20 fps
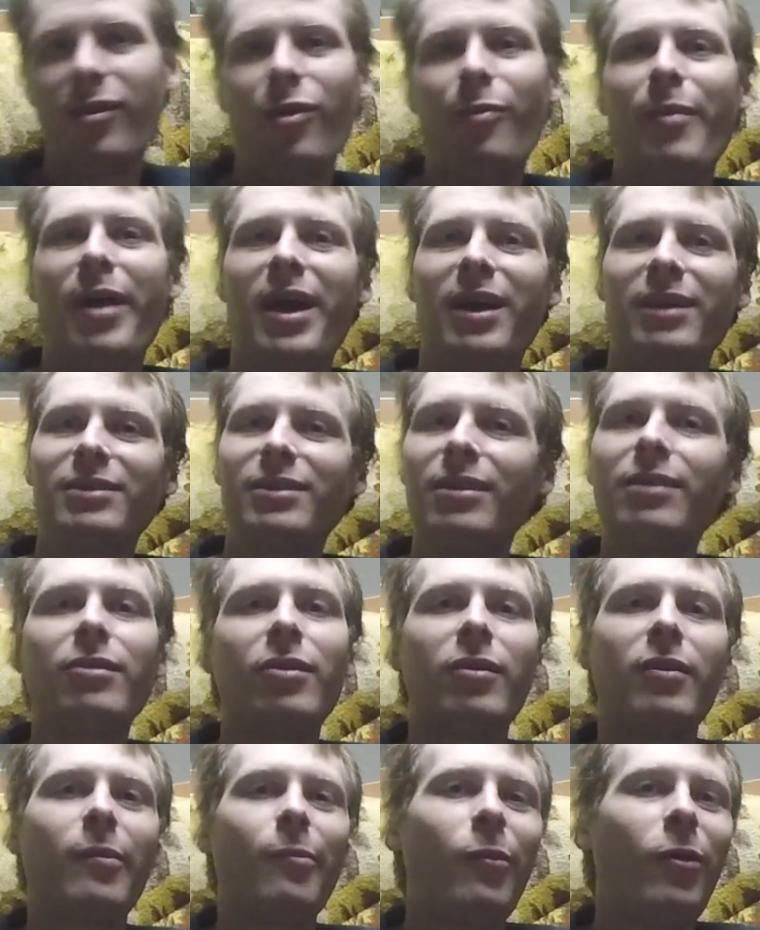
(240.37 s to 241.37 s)
back to
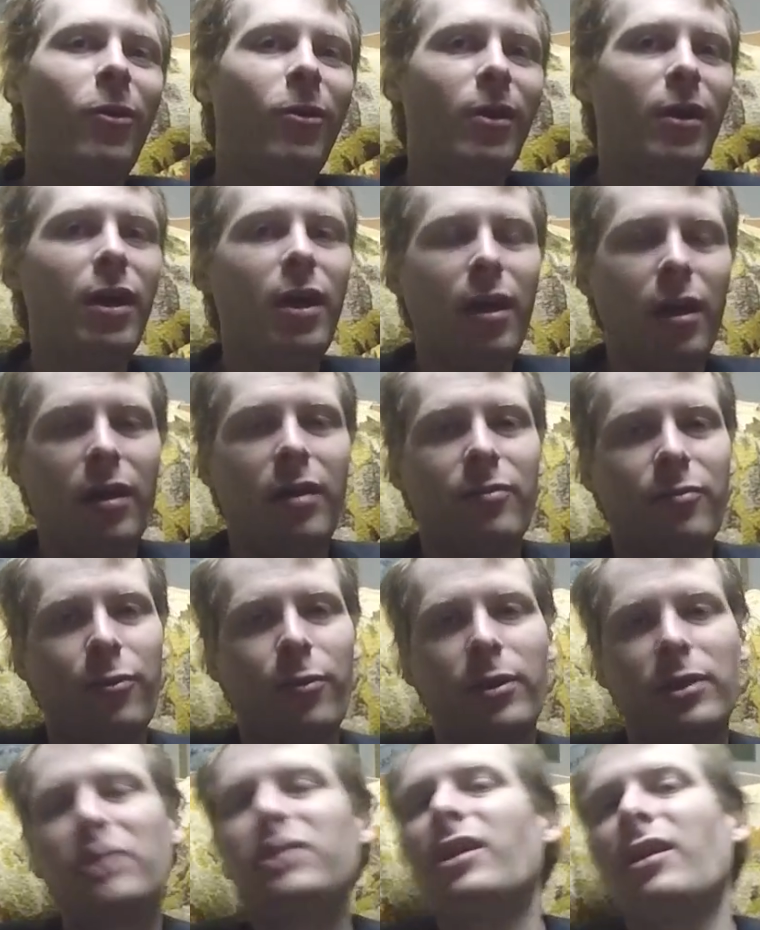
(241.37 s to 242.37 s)
normal.
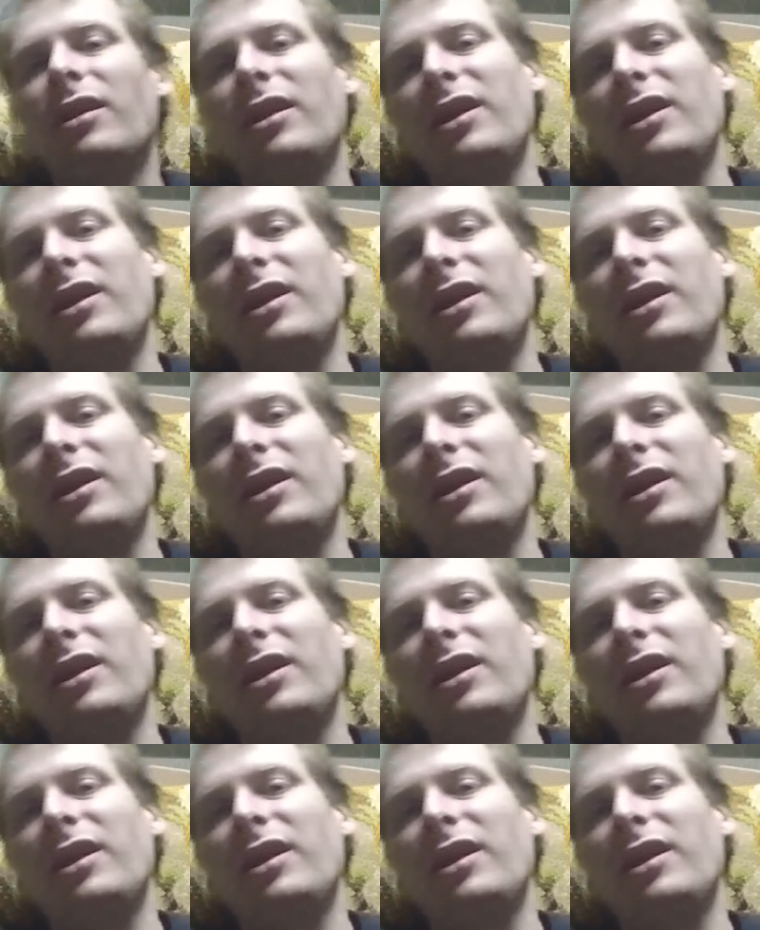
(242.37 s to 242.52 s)
Unfortunately,